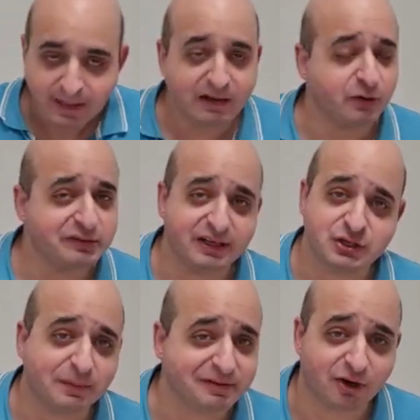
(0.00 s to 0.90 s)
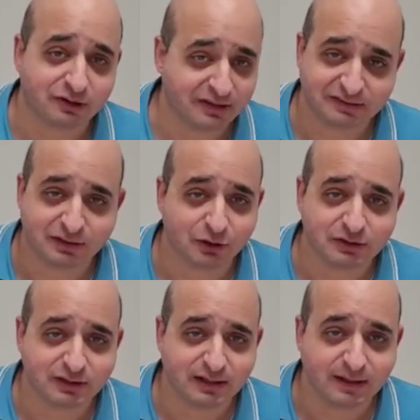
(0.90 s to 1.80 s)
I will say chips are tasting
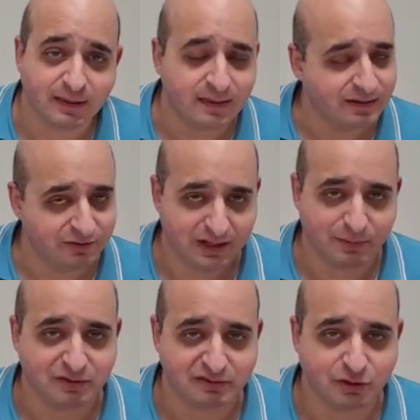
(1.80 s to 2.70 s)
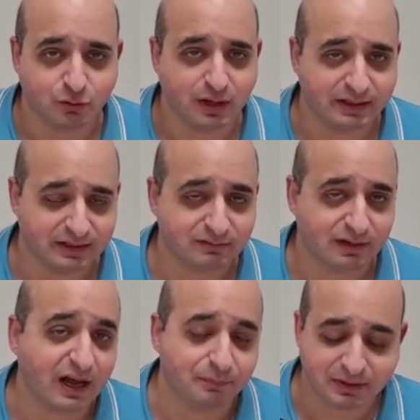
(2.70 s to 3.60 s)
good today, right amount of salt, and they
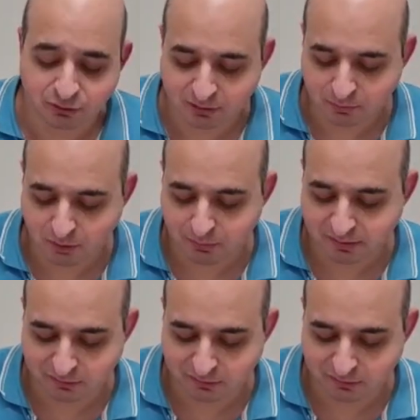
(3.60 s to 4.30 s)
have been cooked properly.